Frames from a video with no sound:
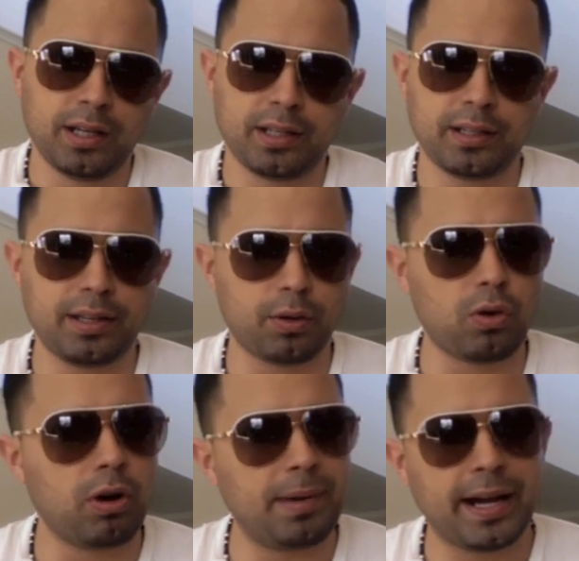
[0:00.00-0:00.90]
they were
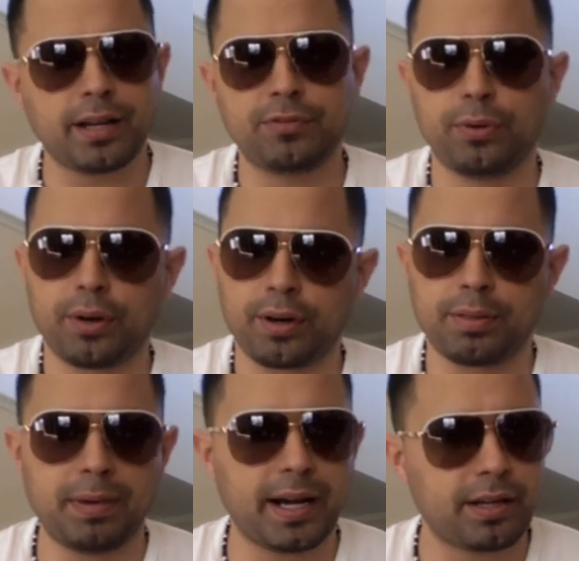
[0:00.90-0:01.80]
going back and
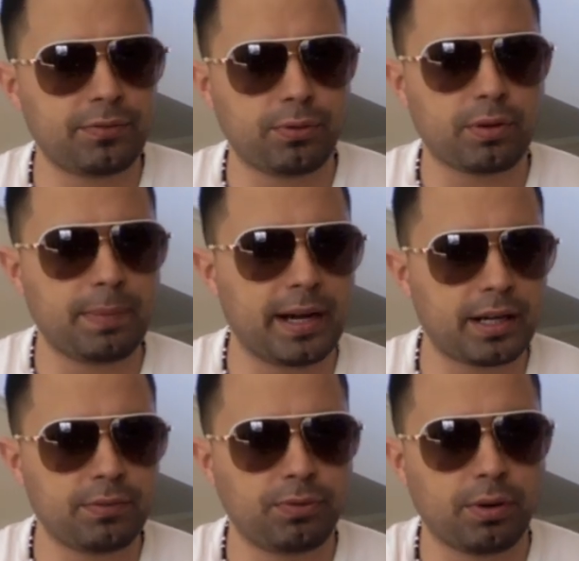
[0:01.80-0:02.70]

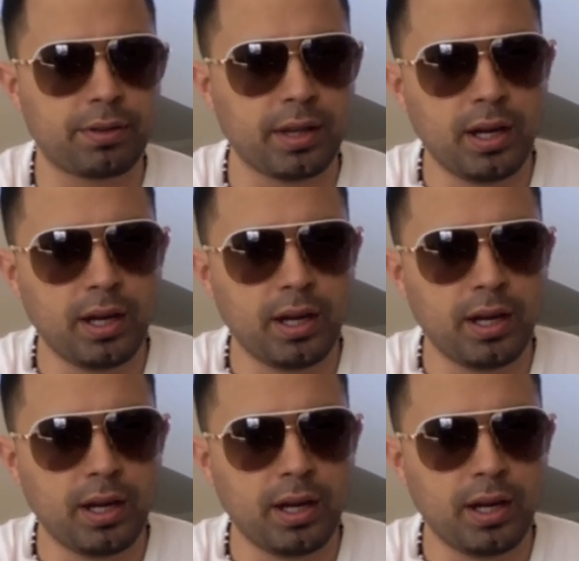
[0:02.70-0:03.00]
forth,